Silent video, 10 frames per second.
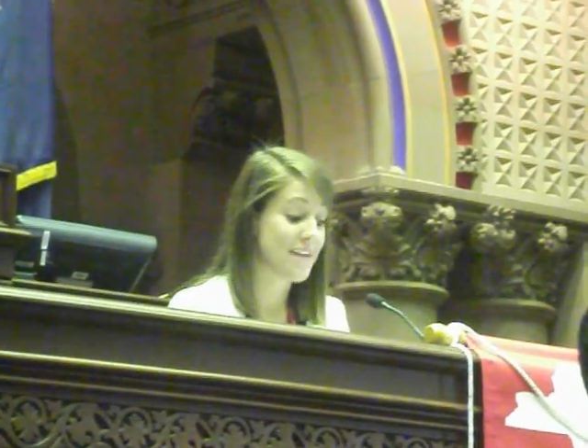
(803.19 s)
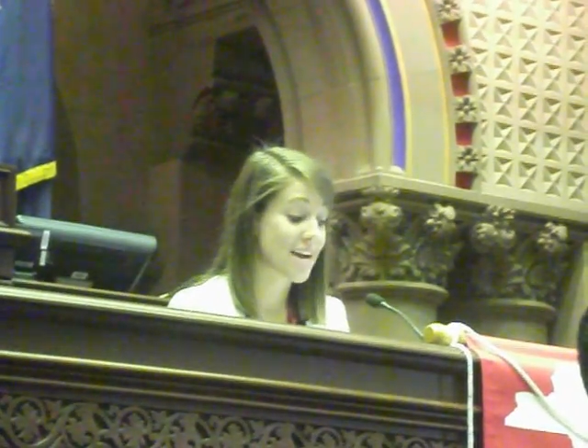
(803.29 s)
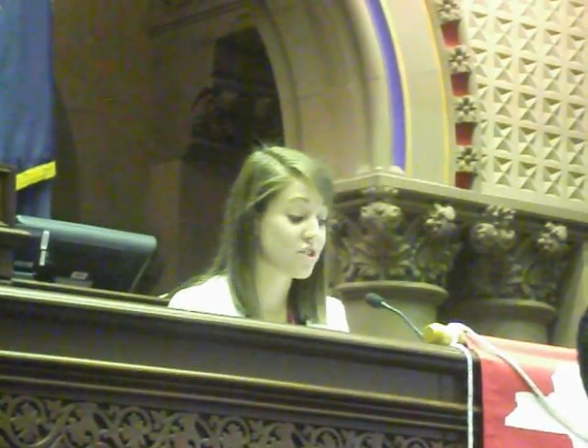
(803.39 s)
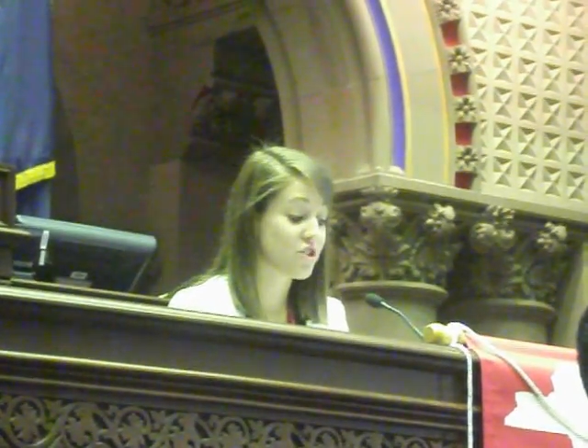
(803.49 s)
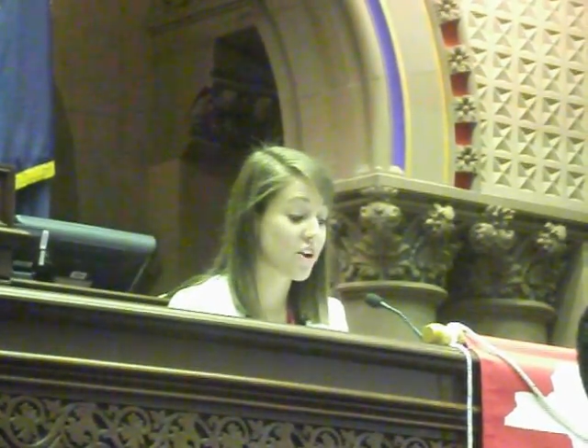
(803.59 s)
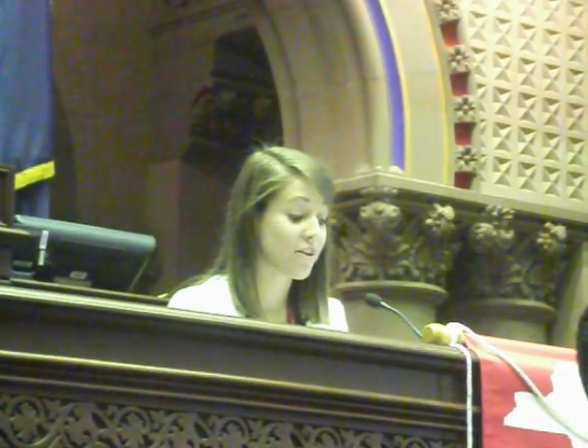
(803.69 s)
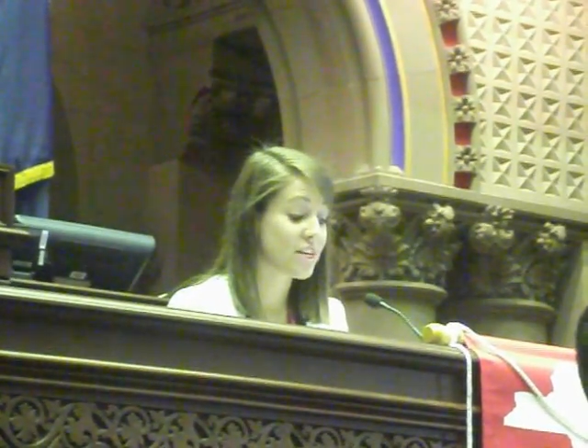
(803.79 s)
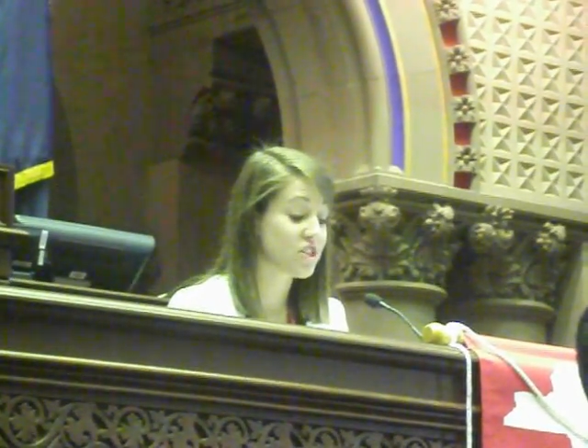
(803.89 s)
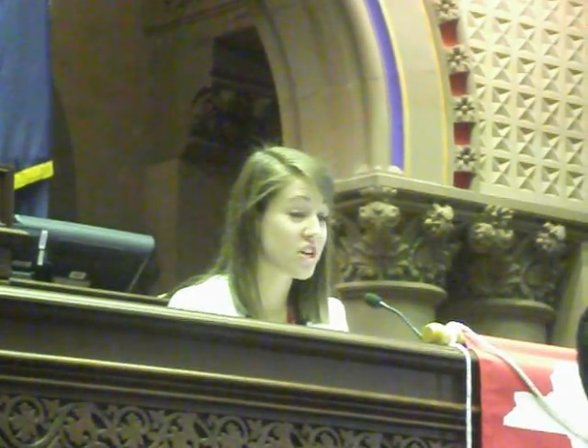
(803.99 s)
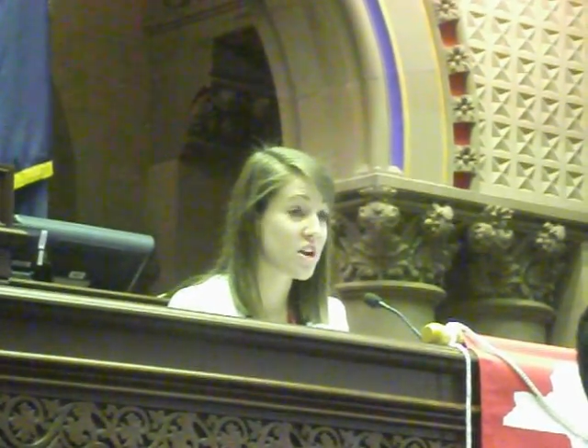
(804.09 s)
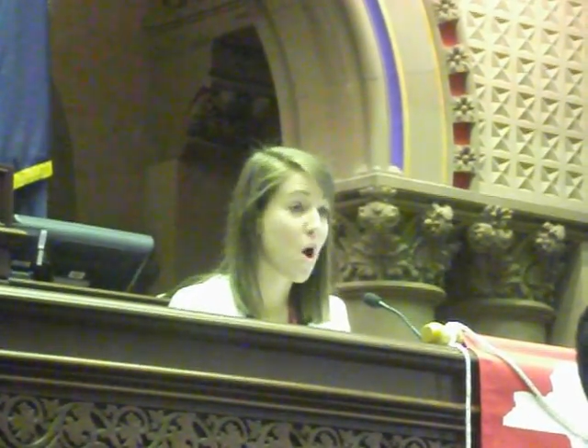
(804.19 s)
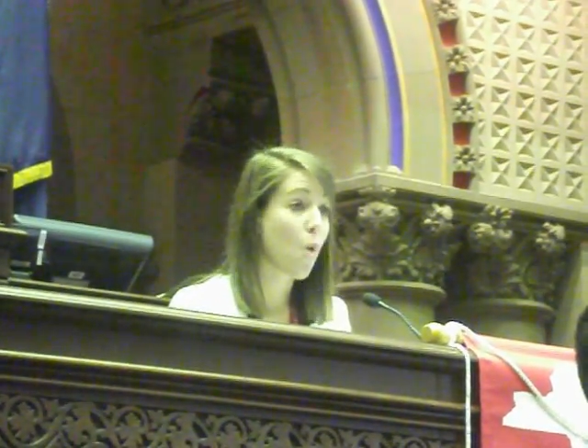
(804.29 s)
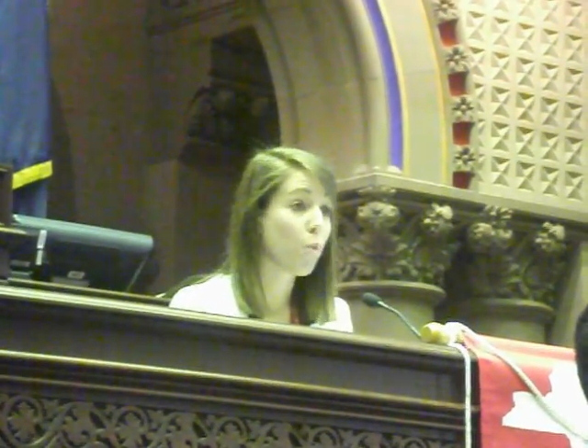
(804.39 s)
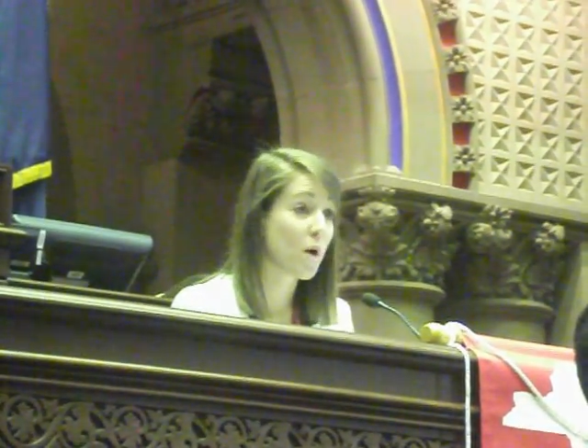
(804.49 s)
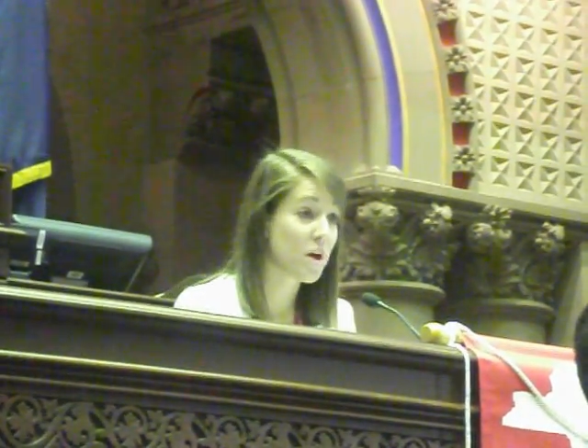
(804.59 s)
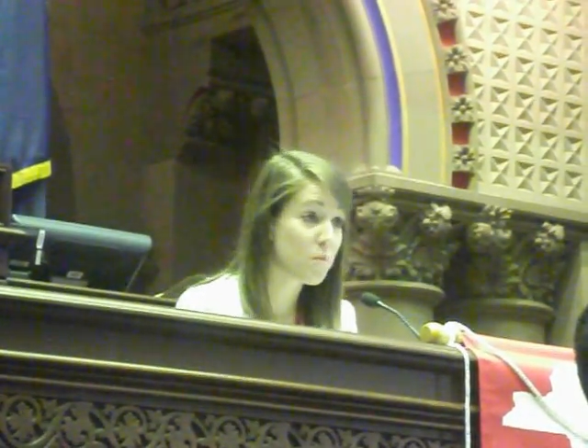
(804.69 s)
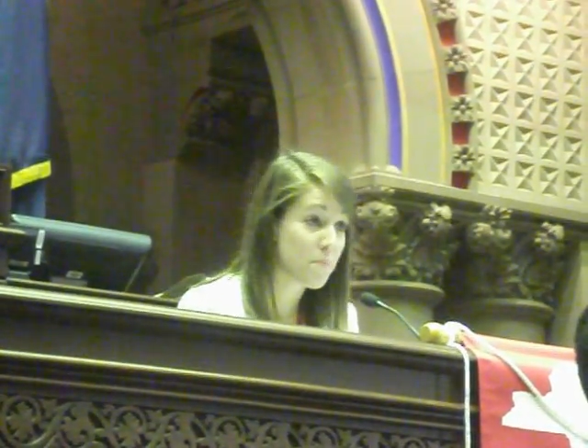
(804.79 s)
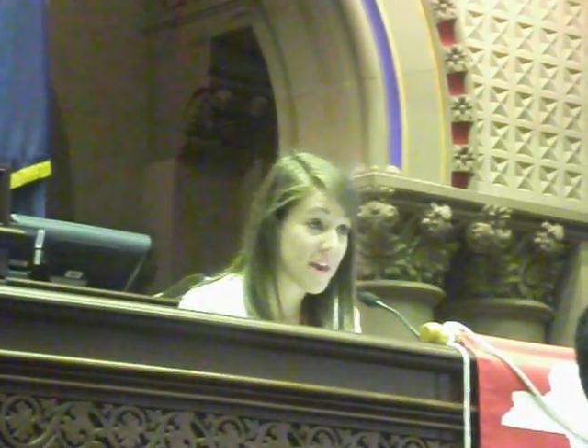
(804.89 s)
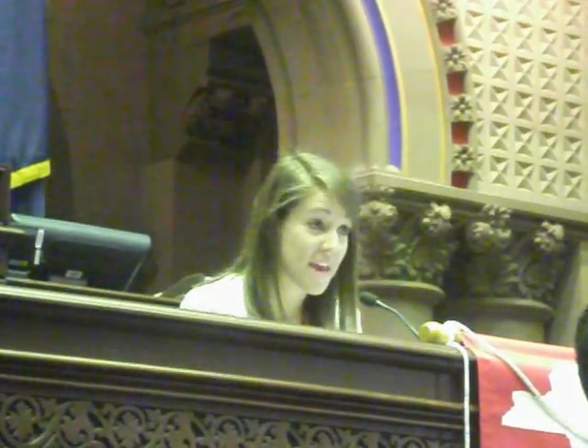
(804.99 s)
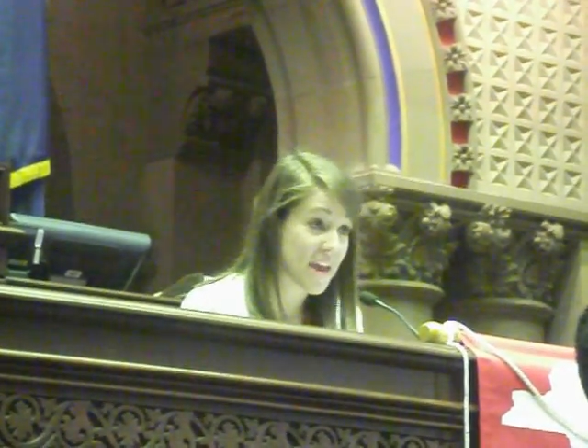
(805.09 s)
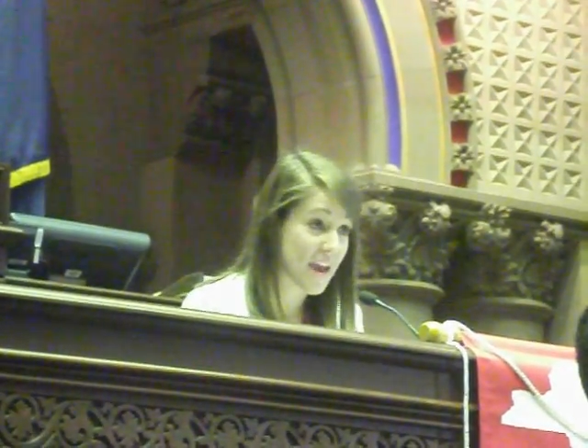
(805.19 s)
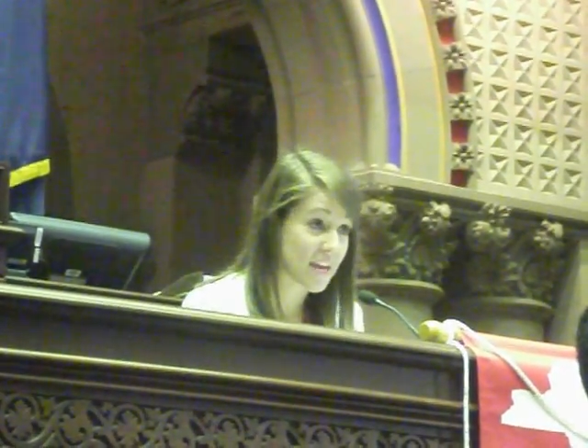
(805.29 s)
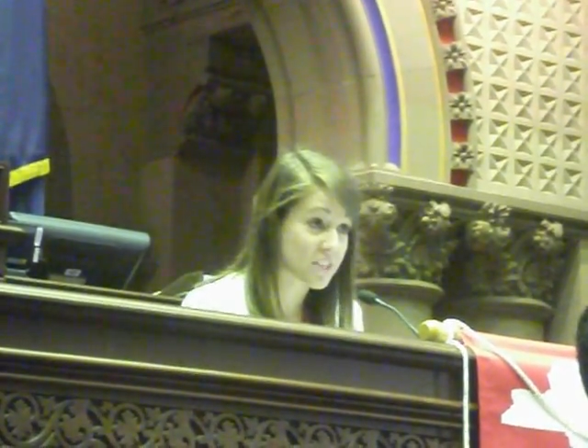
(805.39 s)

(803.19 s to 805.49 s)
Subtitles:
next generation will be